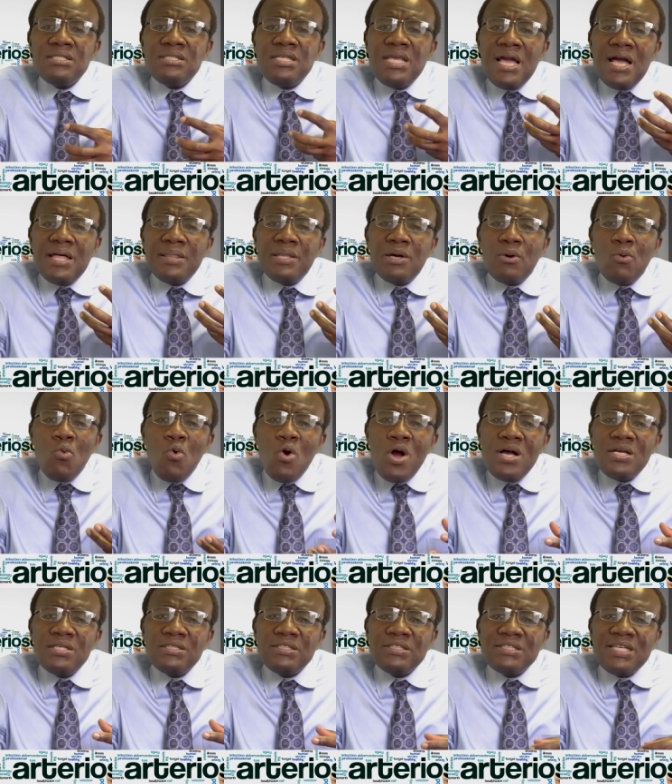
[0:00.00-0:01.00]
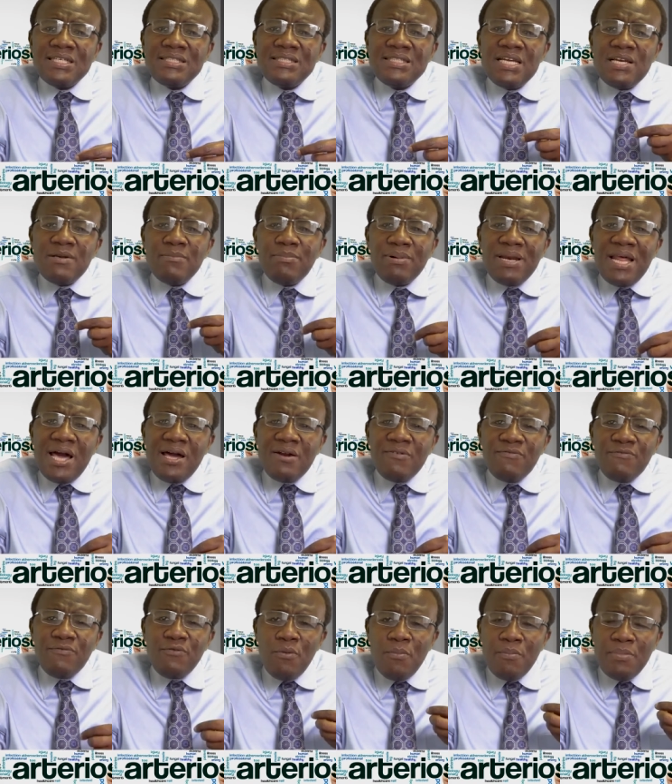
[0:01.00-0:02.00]
they are the ones that take blood
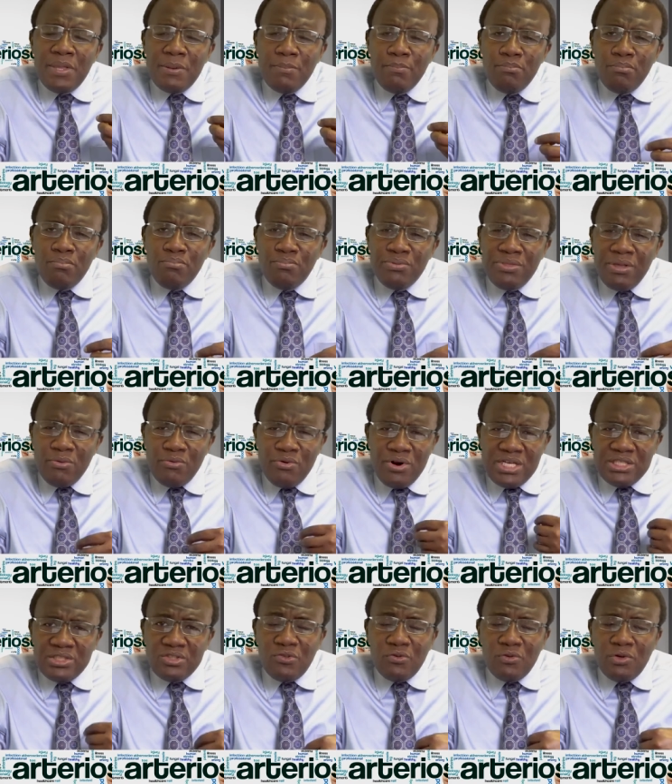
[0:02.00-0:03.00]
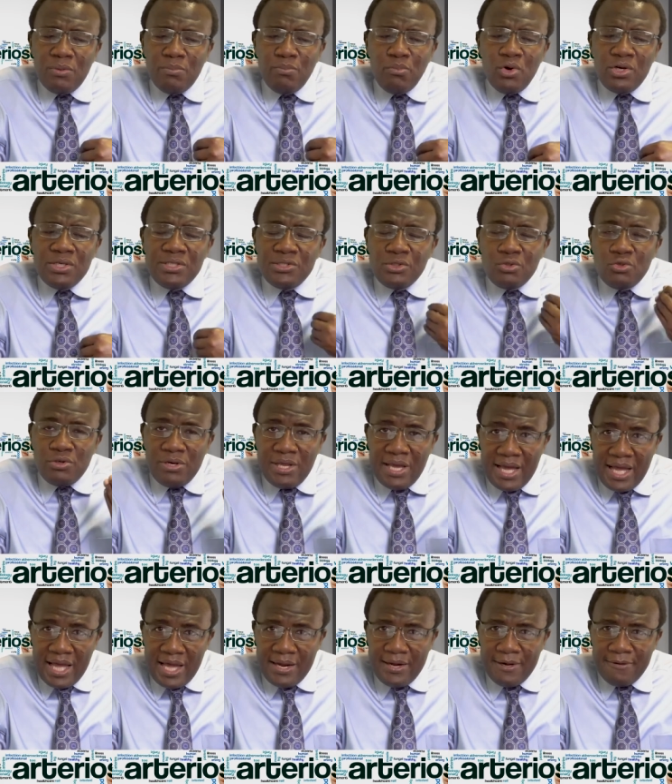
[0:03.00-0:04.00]
from the, the rest of the body to the
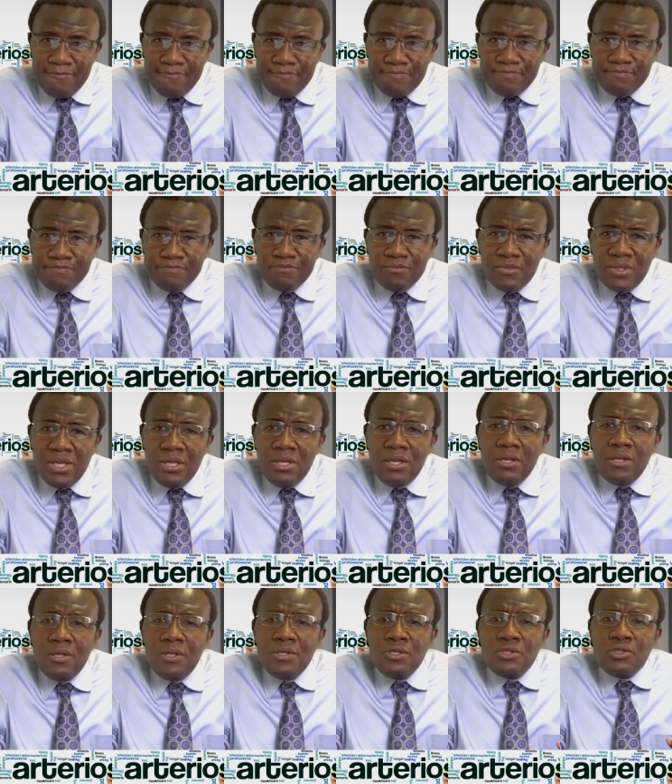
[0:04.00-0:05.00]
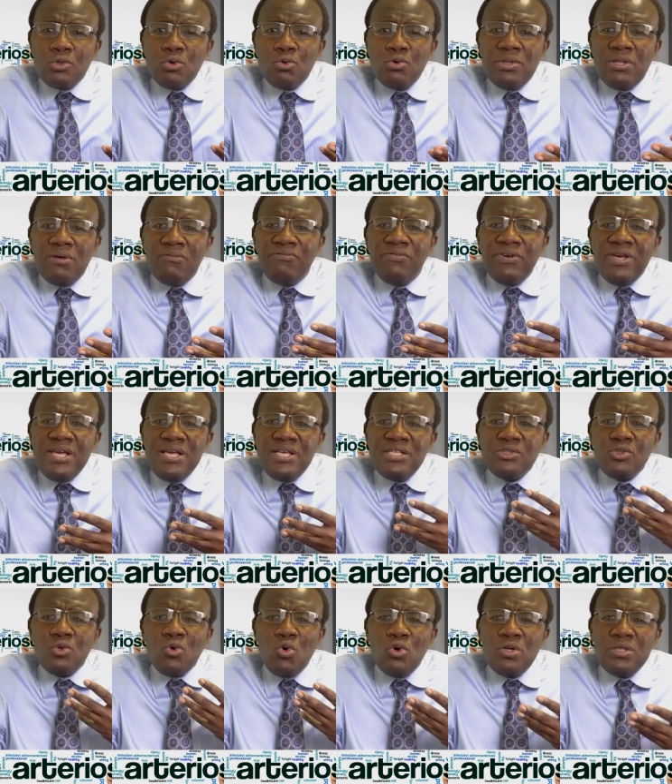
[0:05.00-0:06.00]
heart. So the
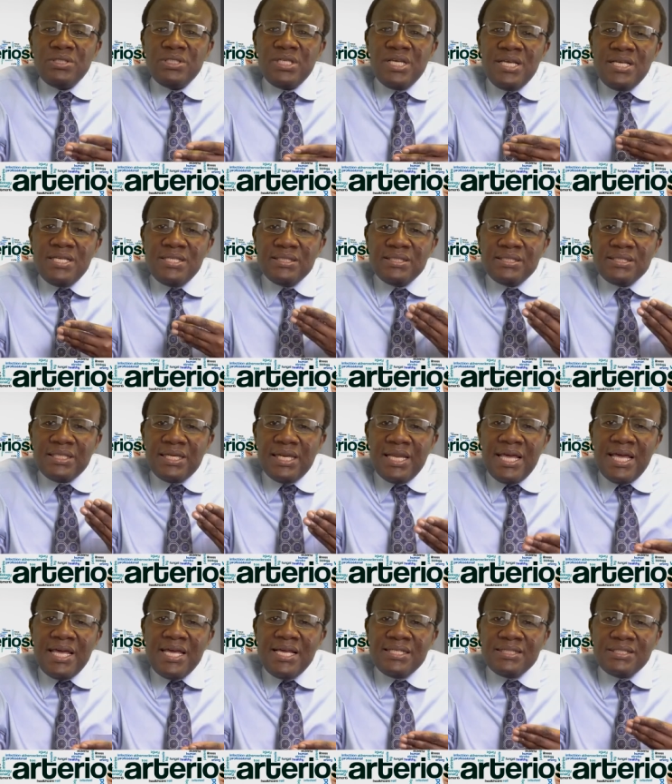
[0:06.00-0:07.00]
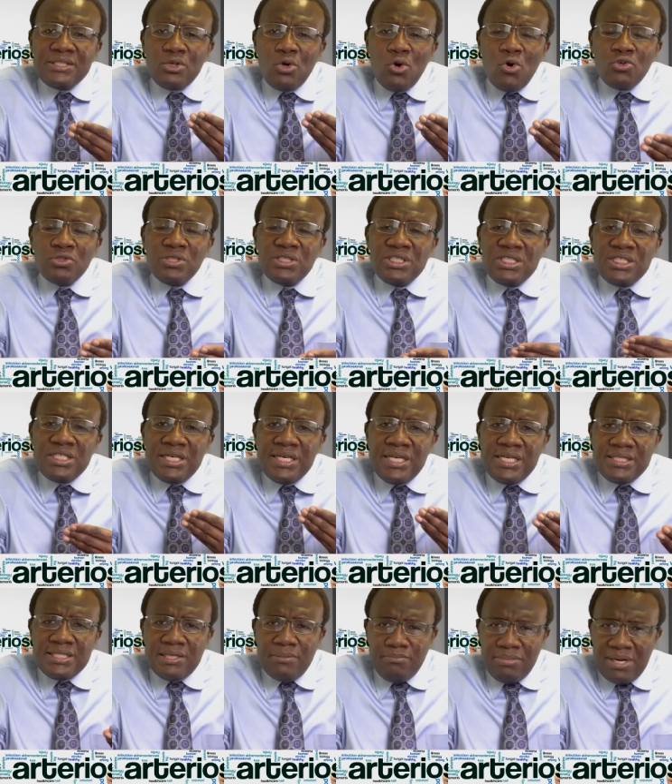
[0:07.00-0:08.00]
veins contains less
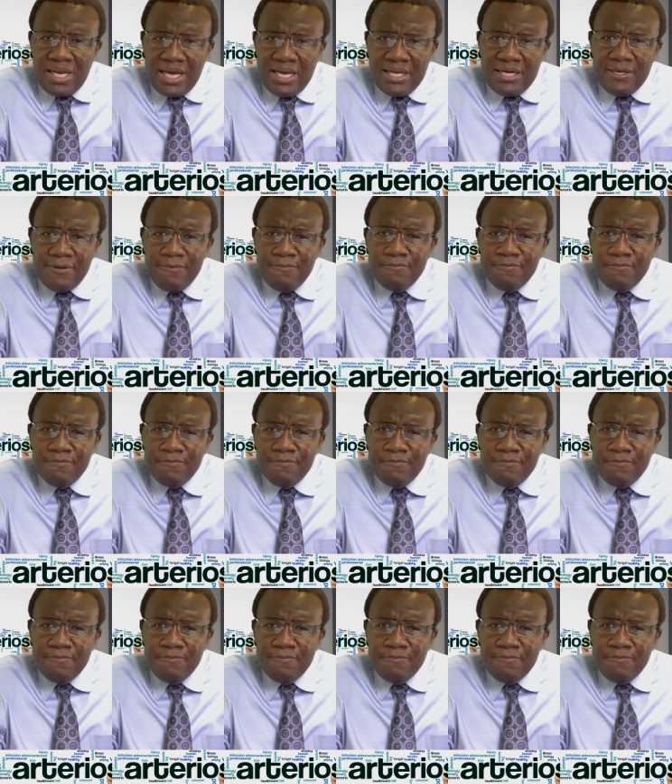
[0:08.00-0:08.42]
oxygenated blood